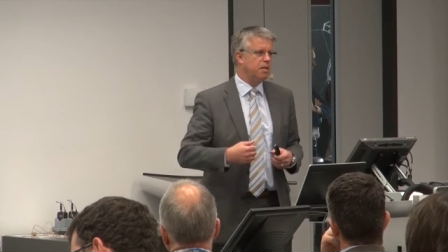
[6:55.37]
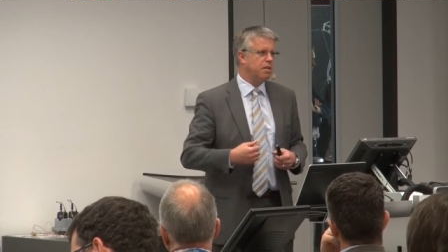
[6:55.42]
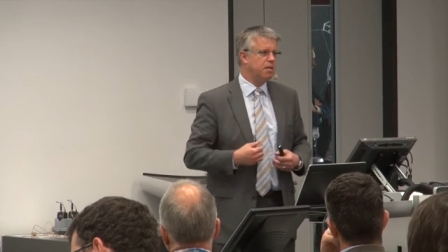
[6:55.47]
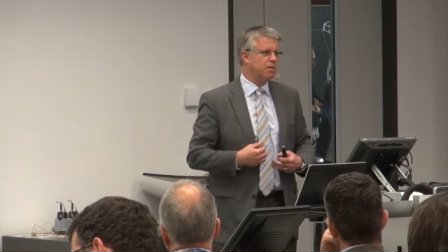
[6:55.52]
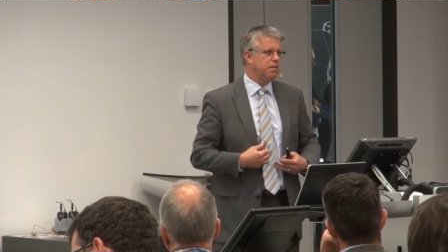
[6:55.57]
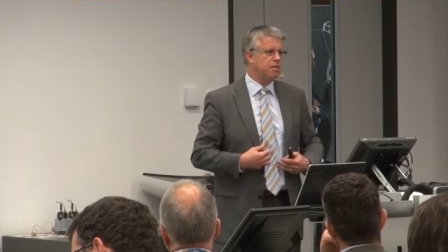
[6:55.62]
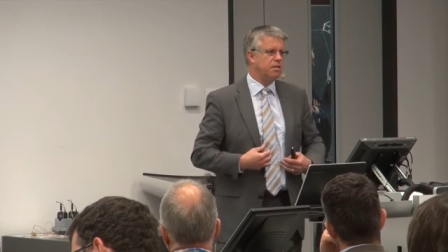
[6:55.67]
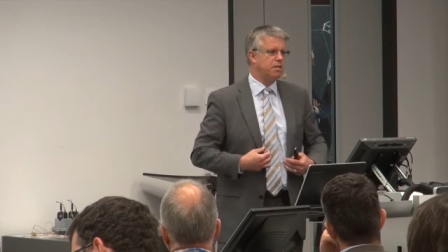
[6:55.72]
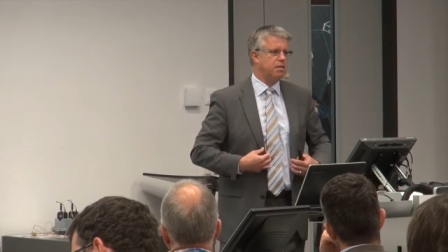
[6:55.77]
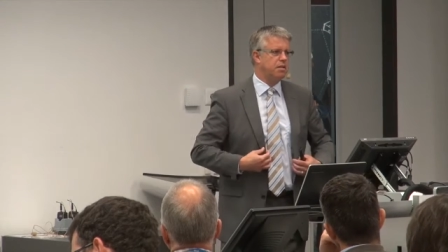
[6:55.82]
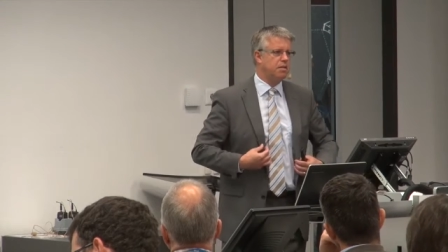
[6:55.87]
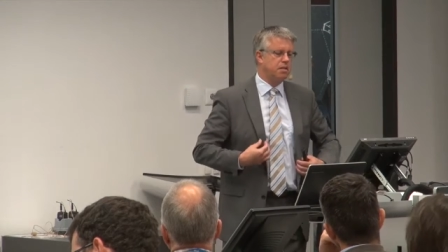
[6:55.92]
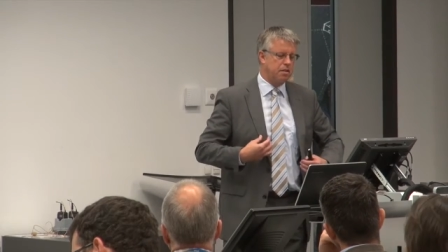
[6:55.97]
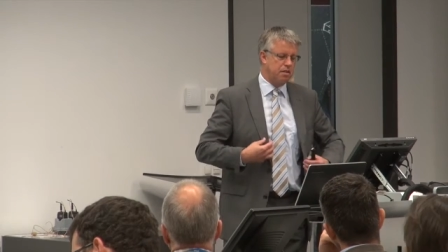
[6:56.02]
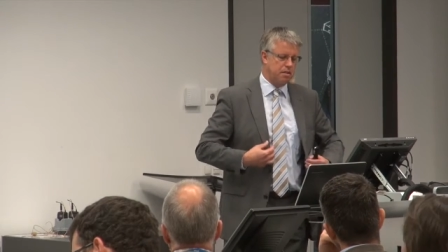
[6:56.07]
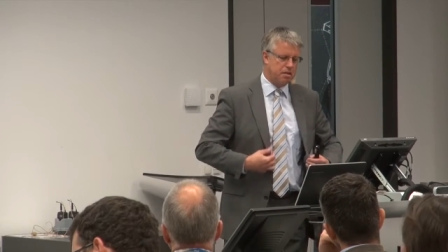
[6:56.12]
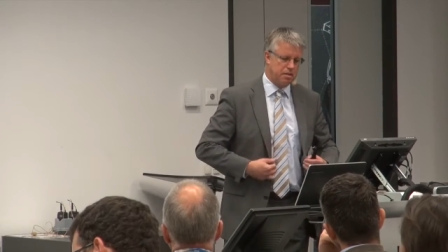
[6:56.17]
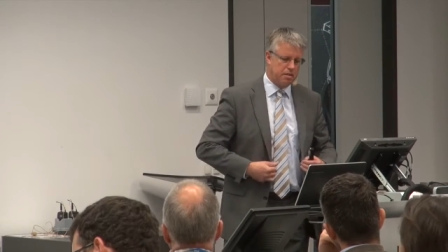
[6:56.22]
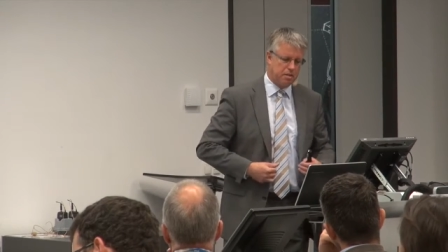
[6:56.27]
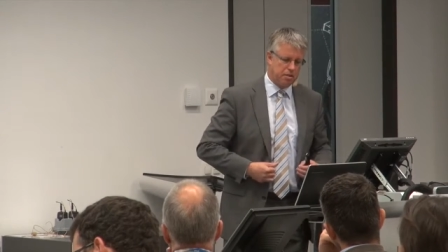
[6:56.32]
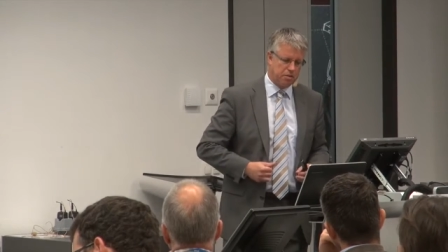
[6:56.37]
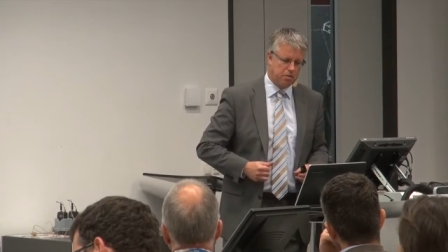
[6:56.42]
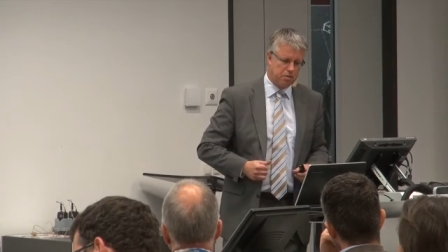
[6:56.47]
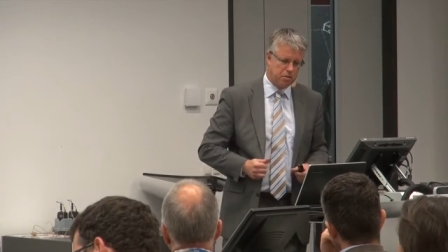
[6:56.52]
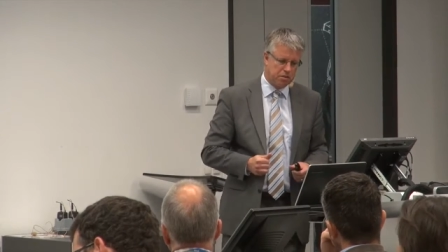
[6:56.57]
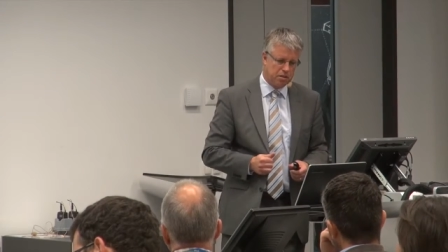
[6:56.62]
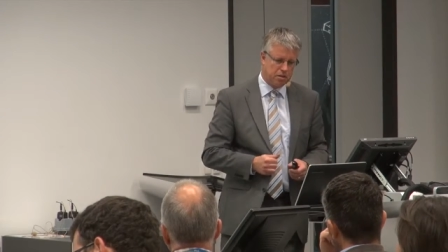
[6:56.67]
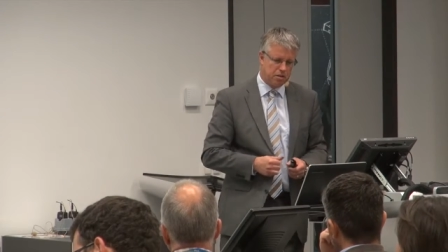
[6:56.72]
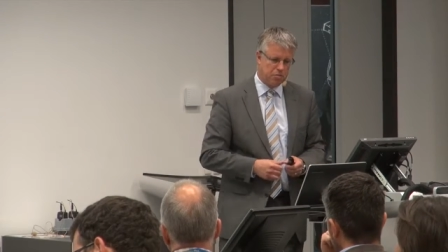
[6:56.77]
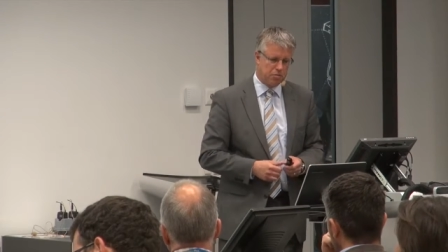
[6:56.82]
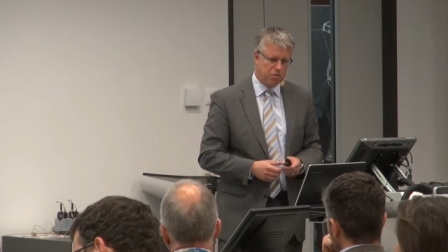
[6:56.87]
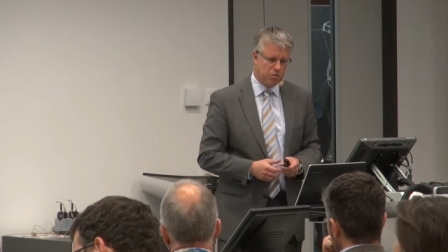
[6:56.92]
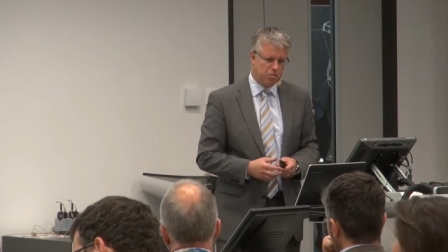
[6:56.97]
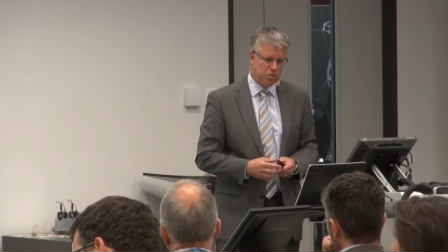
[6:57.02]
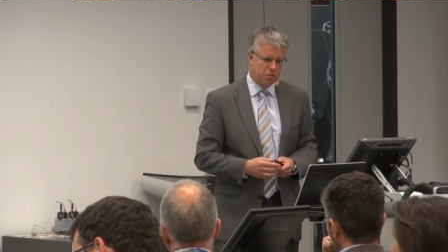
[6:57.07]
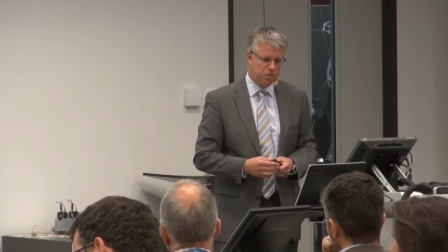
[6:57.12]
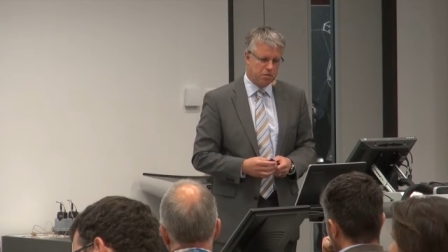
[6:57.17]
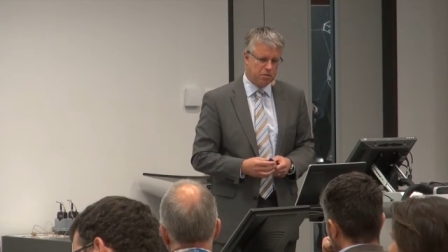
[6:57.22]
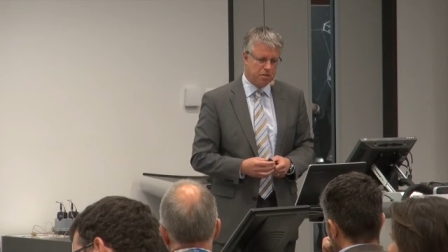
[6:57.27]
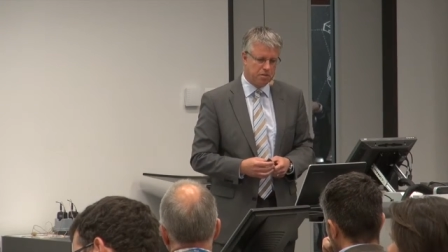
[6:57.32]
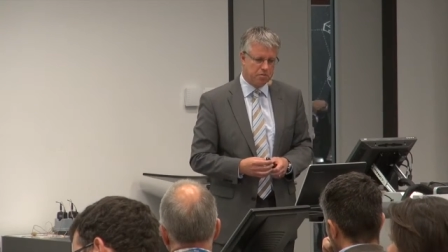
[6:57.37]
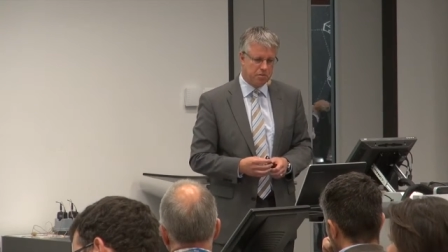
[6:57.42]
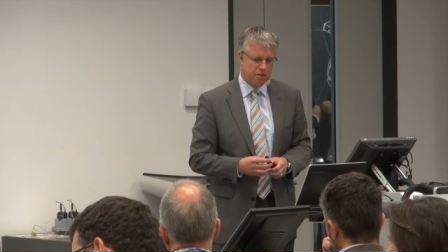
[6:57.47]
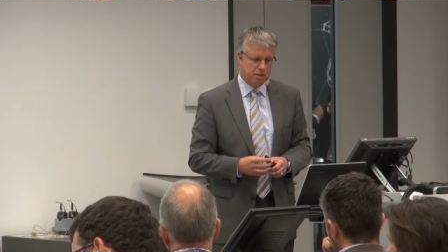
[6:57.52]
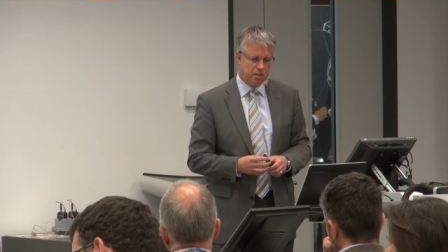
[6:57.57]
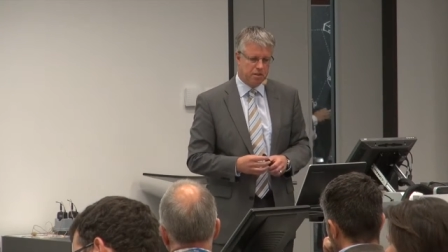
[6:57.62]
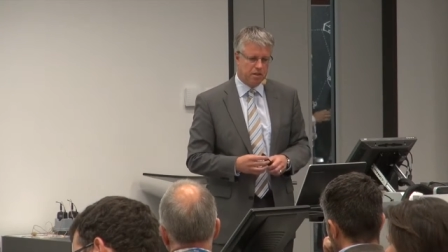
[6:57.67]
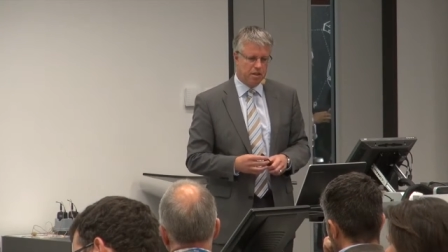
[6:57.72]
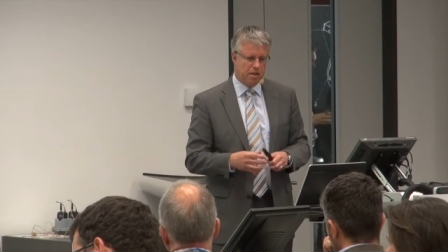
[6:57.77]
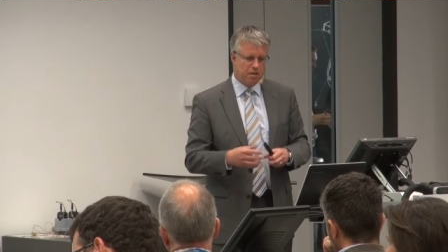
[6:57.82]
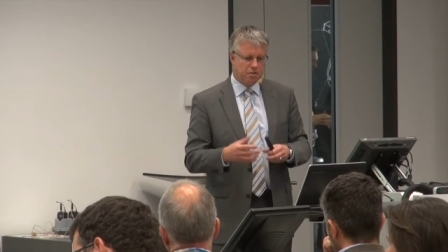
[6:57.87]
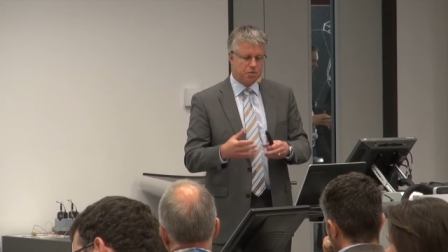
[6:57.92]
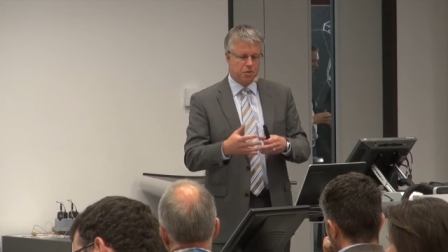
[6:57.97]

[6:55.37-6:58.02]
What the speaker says: in the cognitive computing field.